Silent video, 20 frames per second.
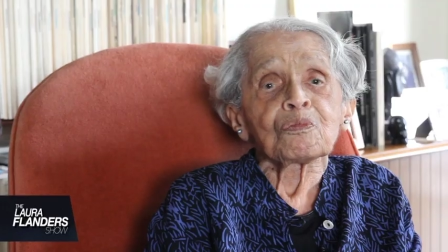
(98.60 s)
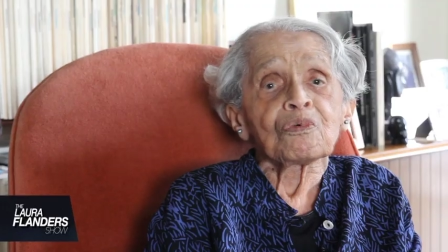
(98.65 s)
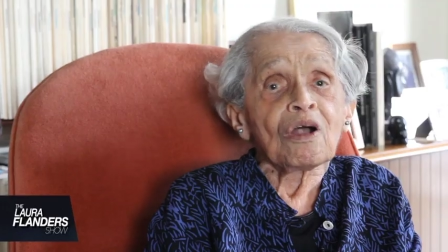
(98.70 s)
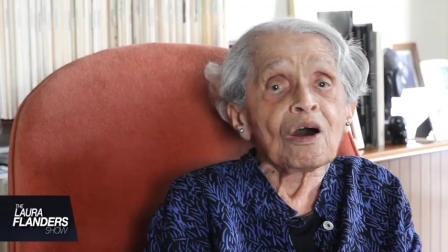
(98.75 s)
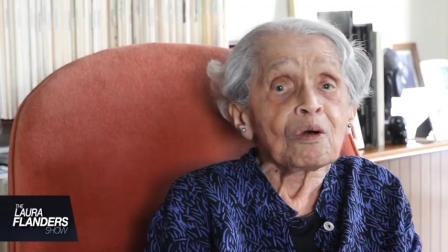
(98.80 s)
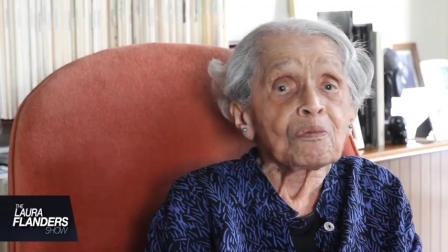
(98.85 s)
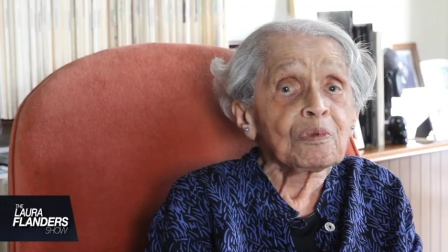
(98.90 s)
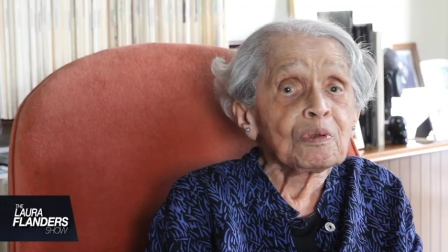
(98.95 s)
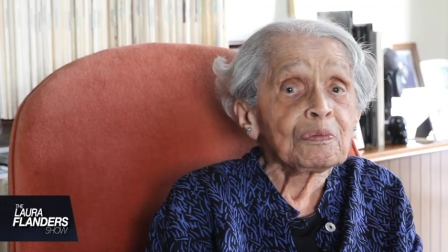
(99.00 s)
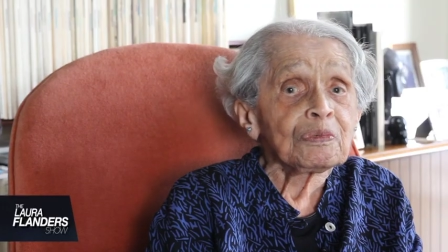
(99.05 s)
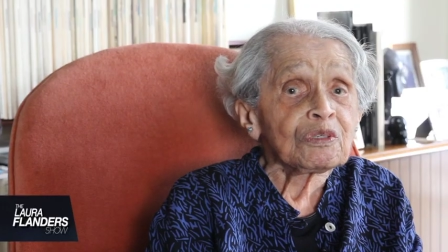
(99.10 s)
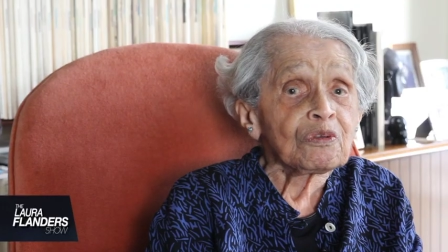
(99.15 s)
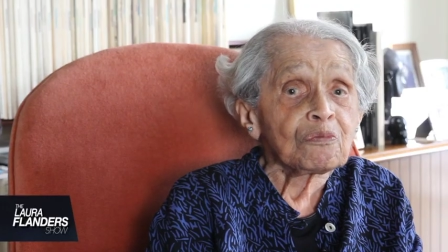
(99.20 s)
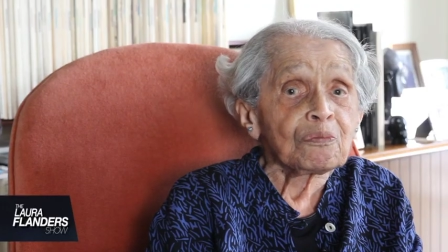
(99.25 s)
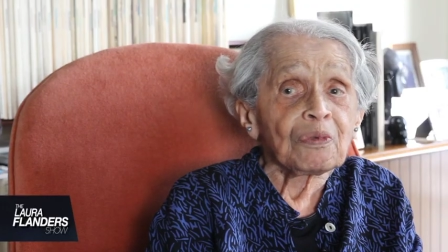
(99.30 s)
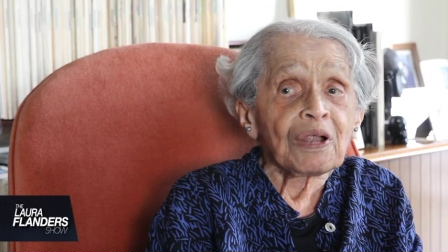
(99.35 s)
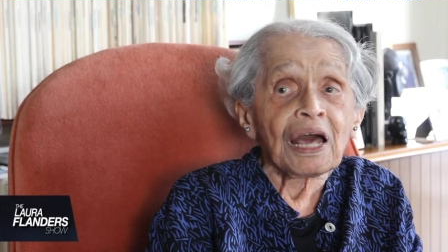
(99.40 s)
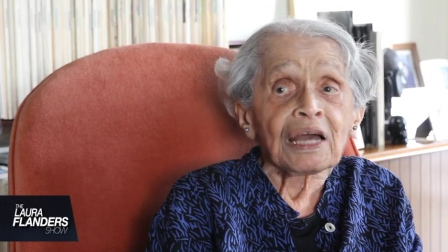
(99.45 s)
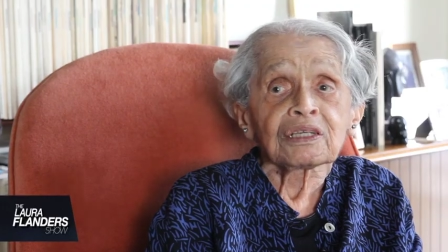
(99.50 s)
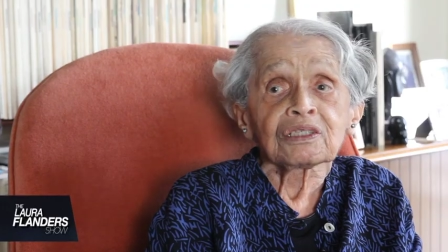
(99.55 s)
problems
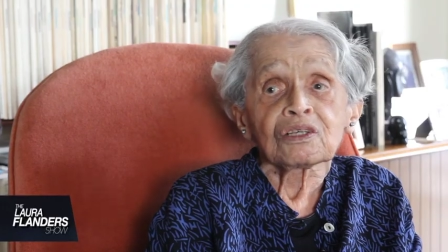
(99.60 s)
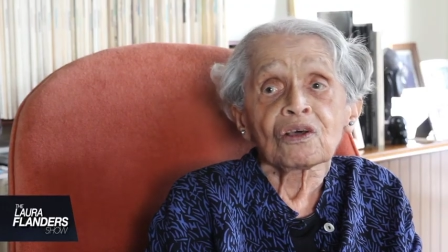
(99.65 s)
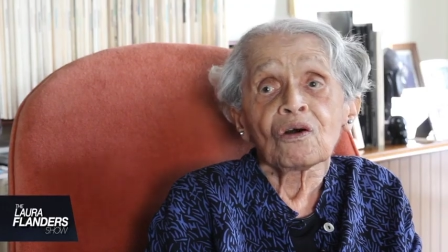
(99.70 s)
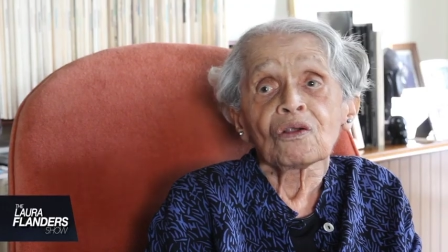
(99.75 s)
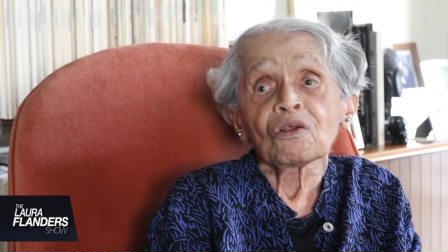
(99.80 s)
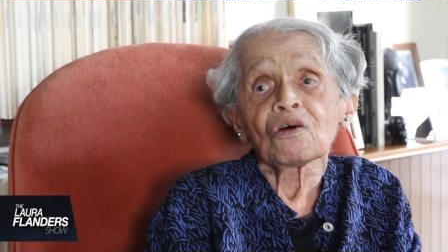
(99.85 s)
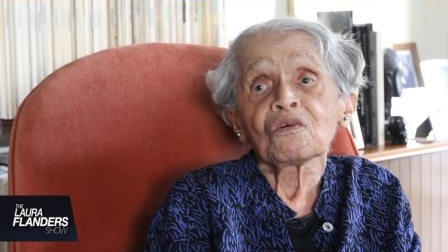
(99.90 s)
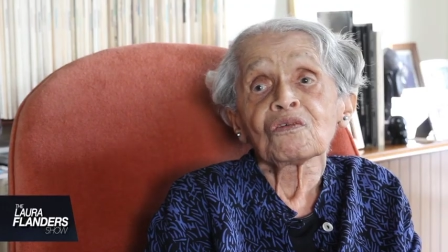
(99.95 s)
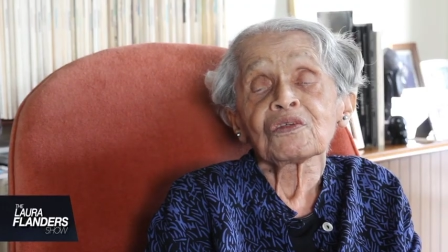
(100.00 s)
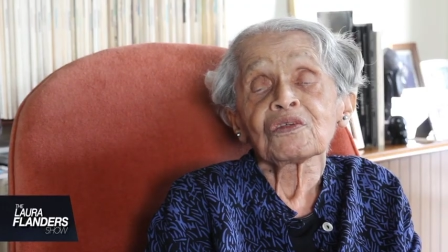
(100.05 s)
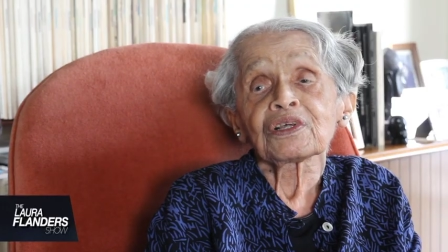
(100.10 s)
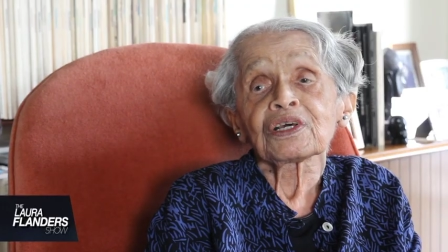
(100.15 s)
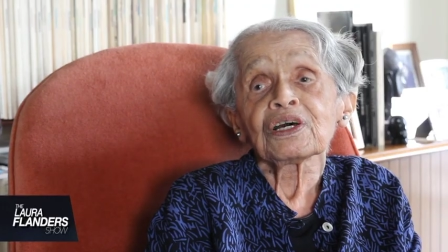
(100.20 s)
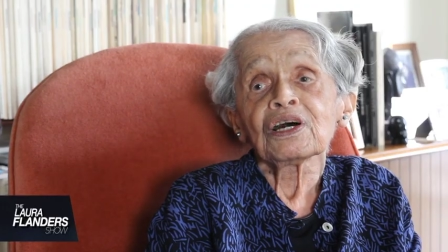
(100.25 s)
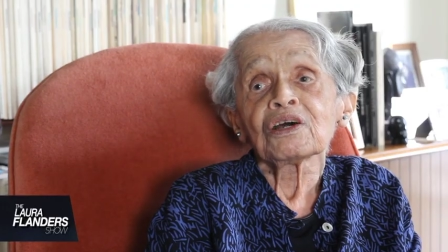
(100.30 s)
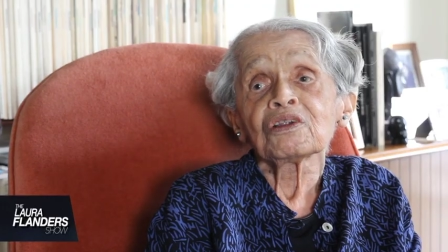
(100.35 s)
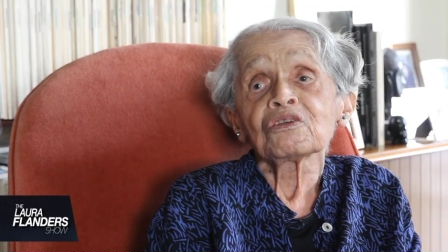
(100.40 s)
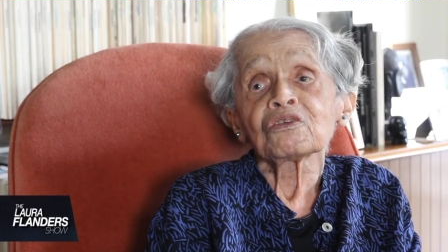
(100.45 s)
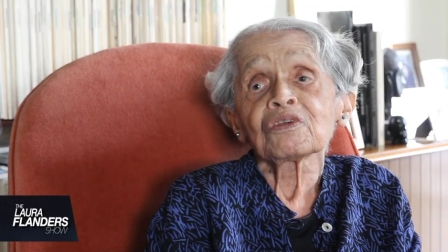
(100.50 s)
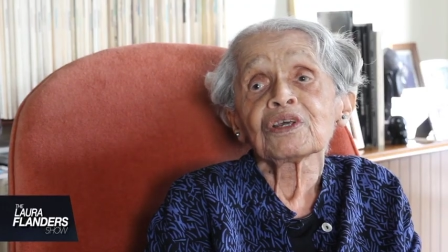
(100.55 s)
of blacks all over the
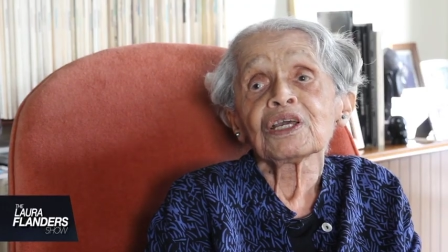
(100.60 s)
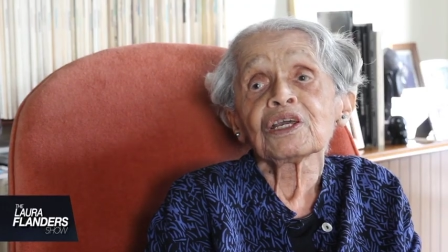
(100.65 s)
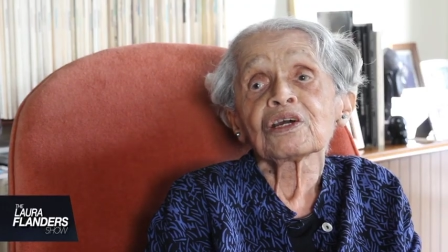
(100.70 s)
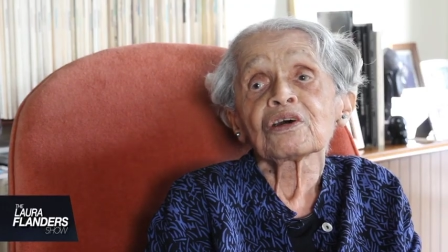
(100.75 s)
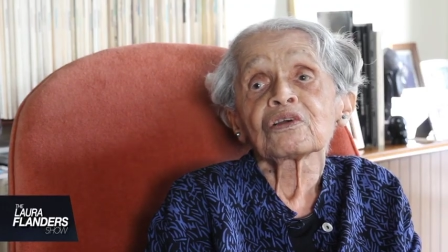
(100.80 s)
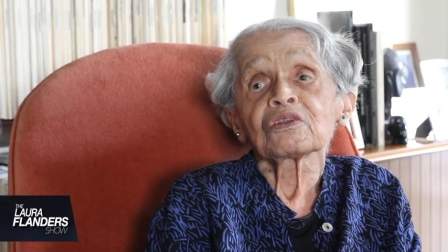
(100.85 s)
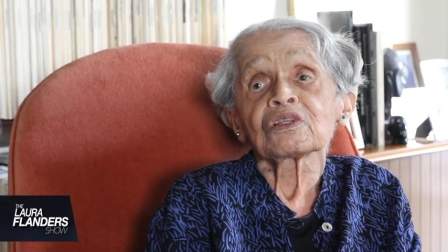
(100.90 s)
country,